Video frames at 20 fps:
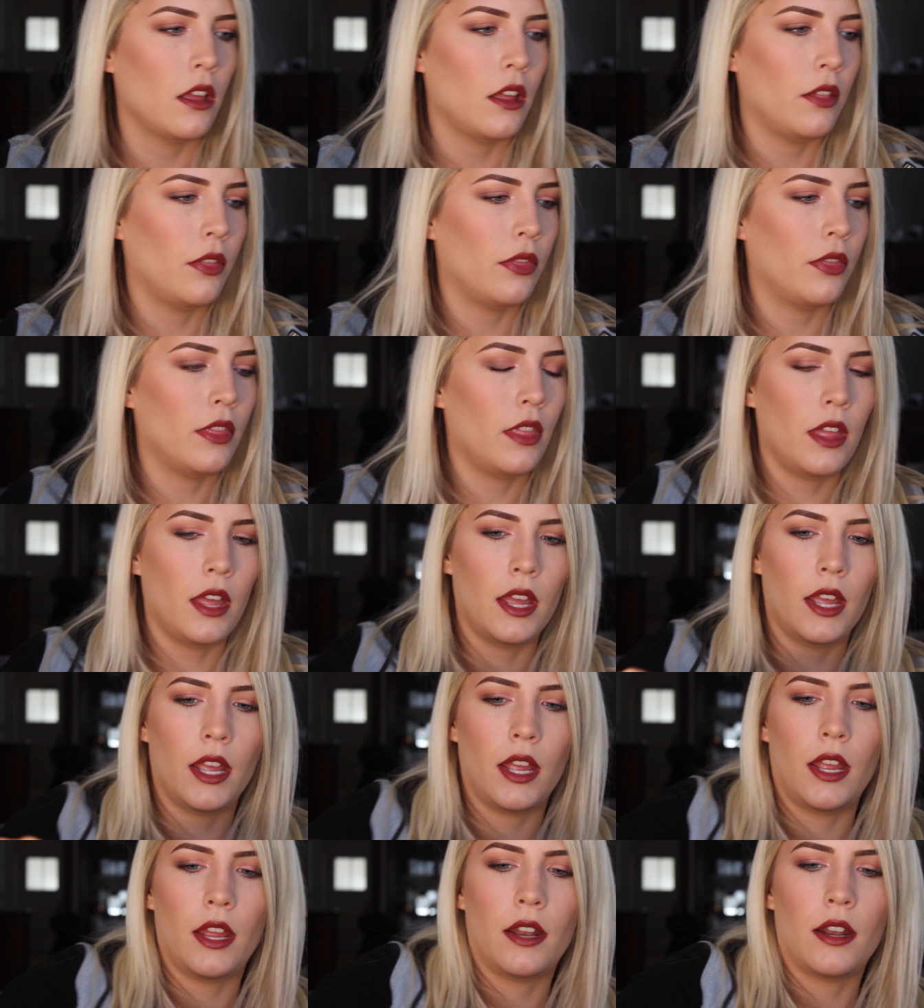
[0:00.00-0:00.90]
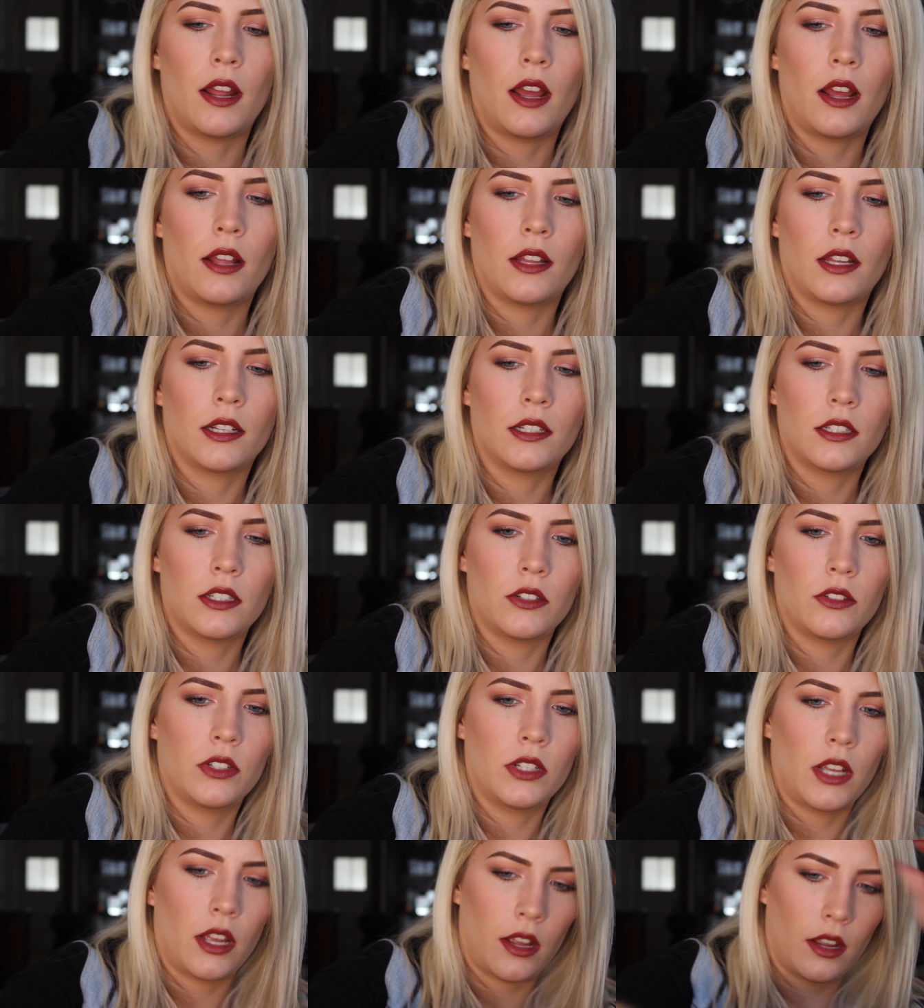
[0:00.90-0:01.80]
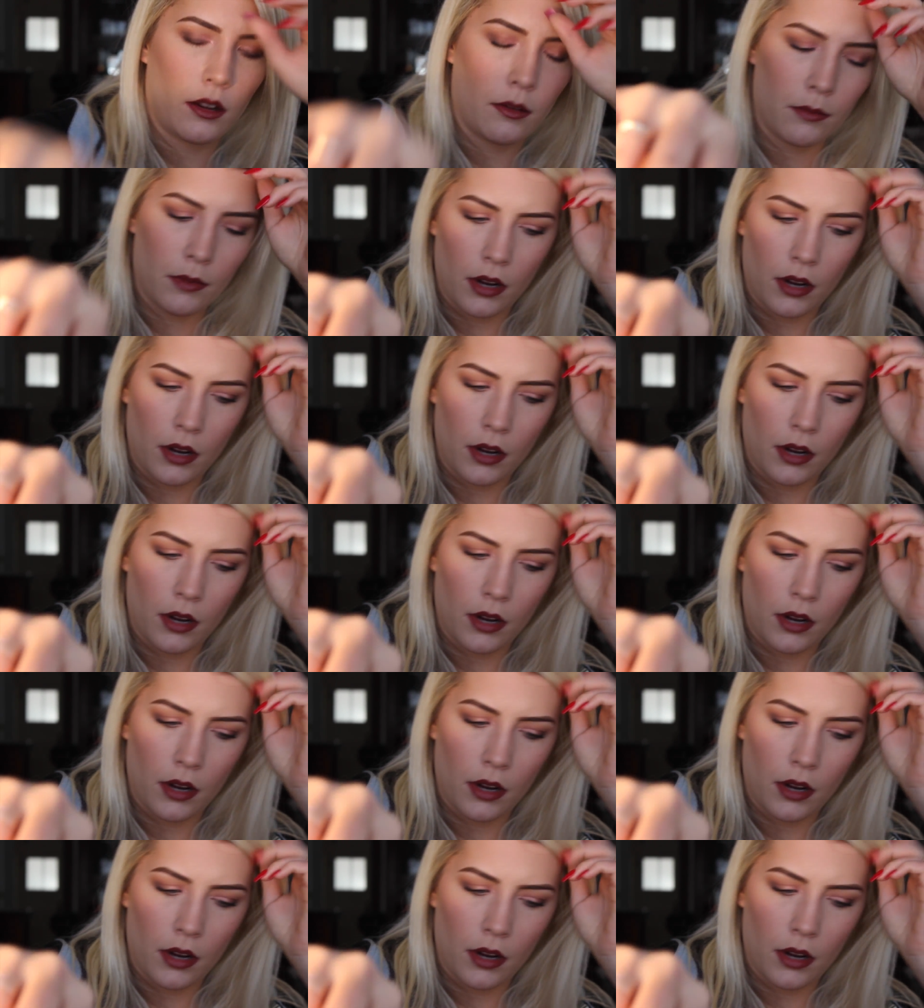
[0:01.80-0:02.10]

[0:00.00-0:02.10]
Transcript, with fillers: And then I like to take